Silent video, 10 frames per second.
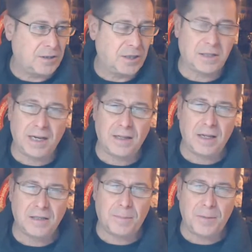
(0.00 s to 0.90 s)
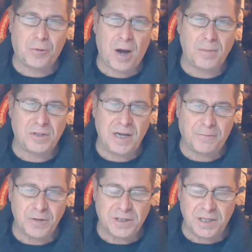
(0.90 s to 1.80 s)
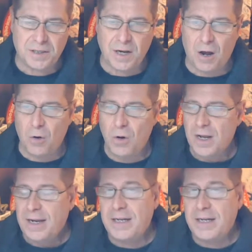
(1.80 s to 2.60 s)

Just like there's a big problem in San Francisco,